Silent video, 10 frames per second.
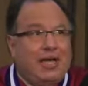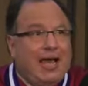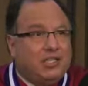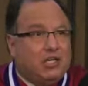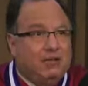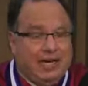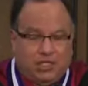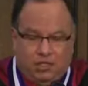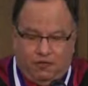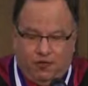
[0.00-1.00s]
and
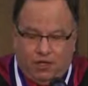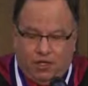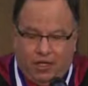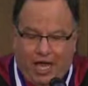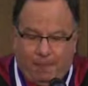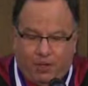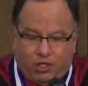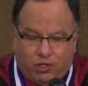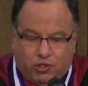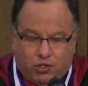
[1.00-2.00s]
collective
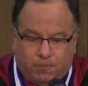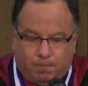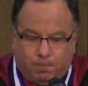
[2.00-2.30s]
ambitions.